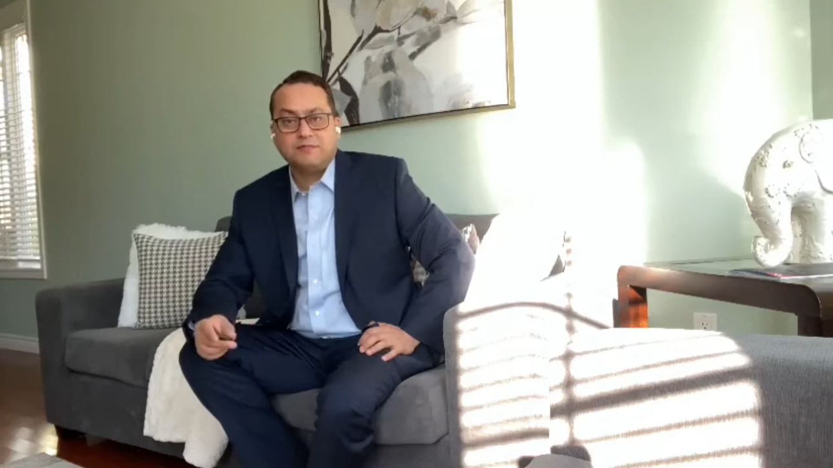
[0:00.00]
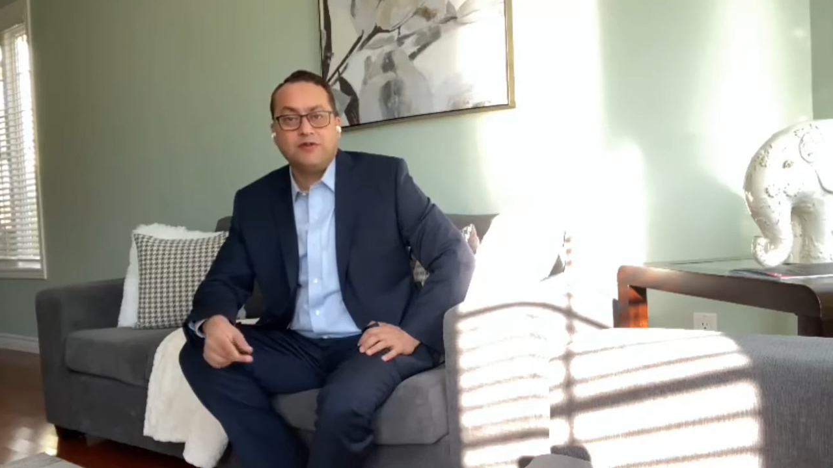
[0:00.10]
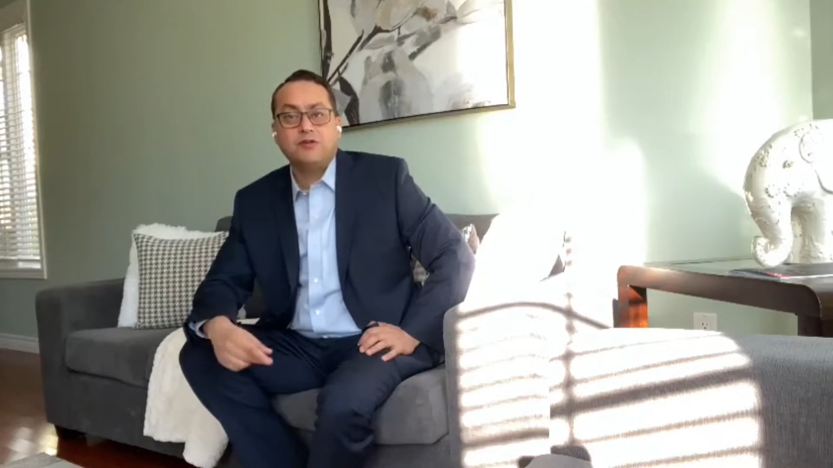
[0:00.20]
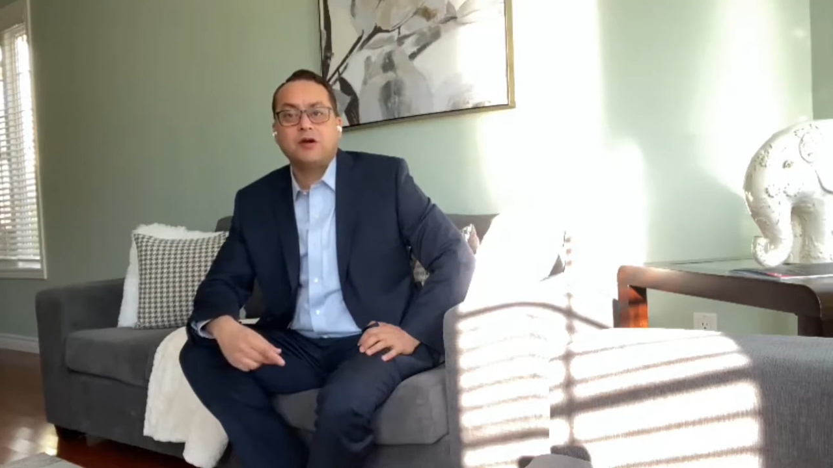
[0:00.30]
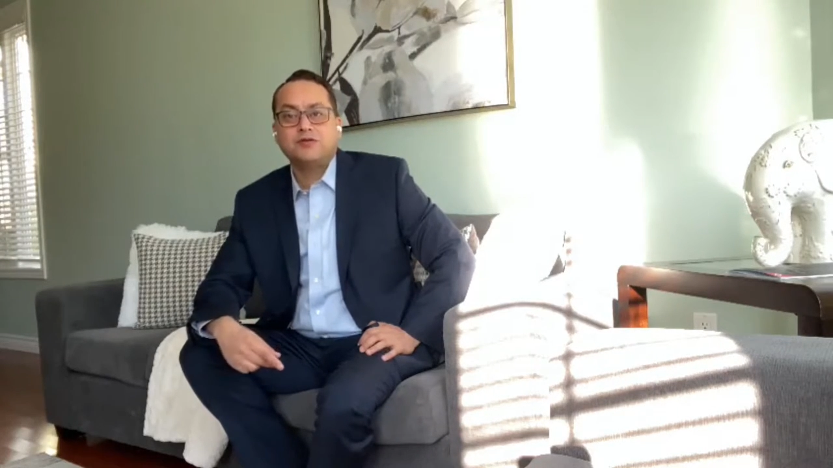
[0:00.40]

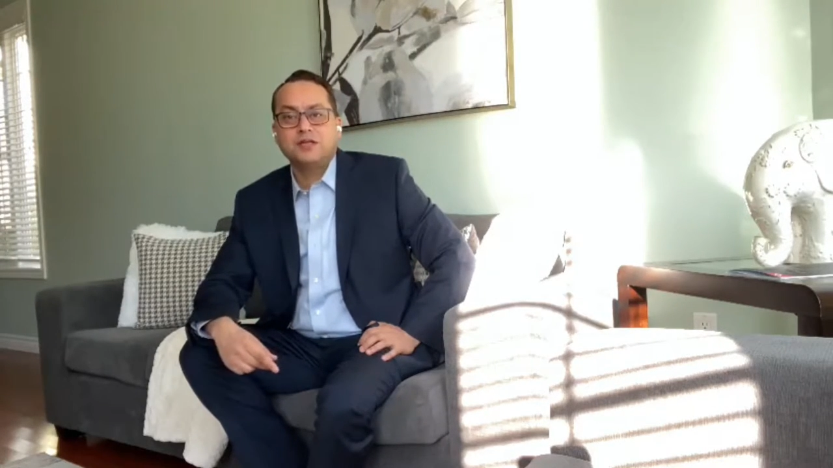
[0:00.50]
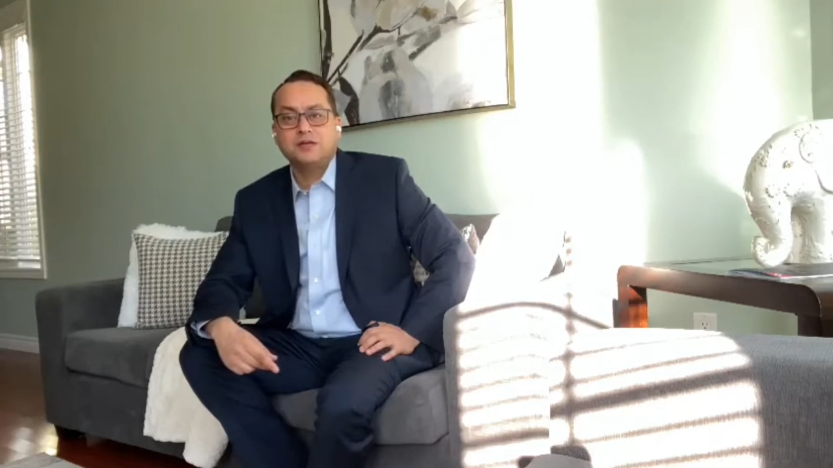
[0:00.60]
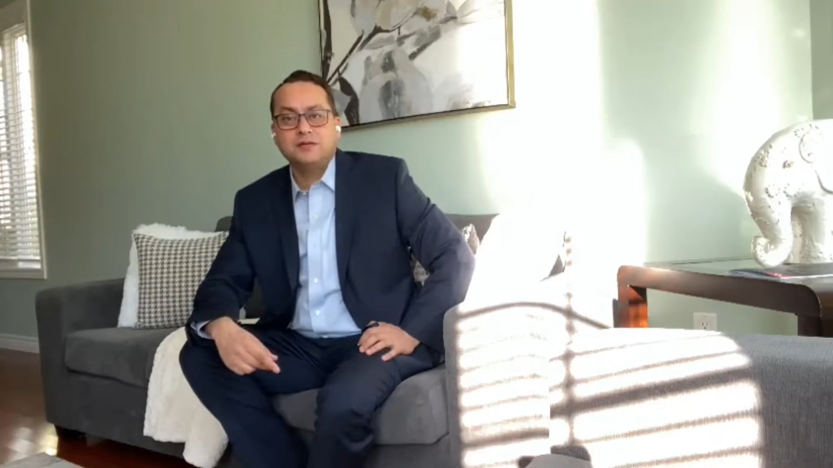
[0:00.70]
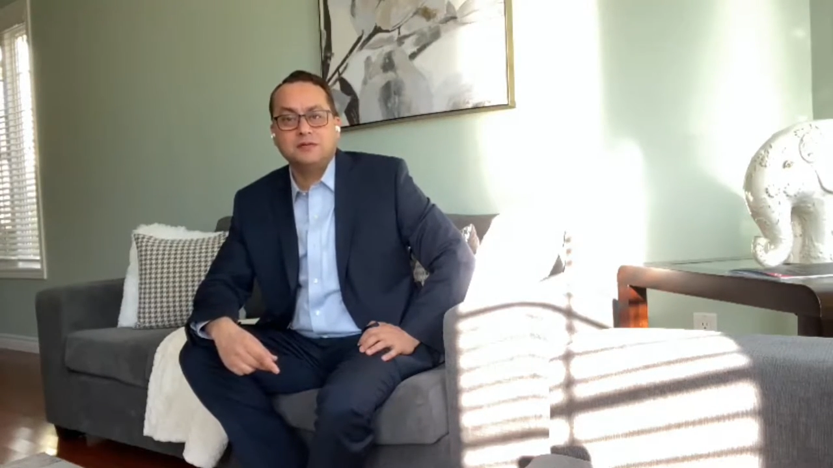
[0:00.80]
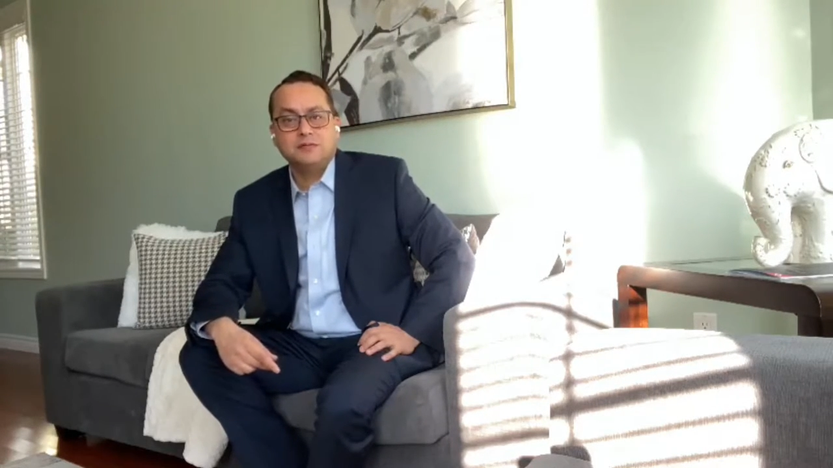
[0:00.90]
few
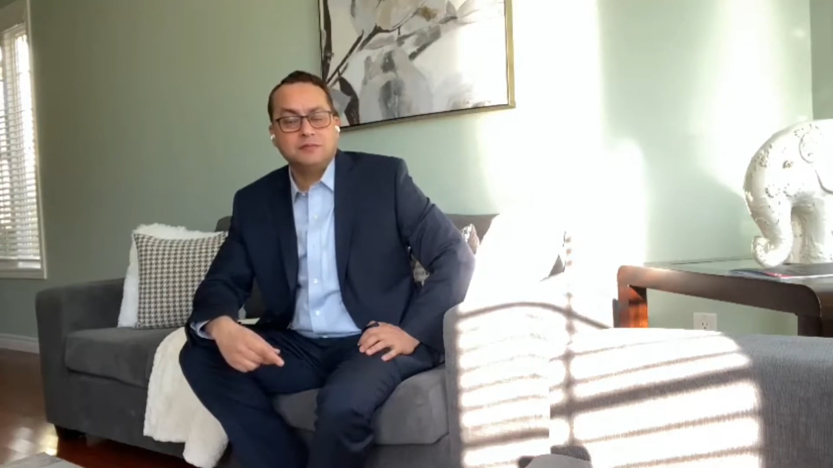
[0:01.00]
thousand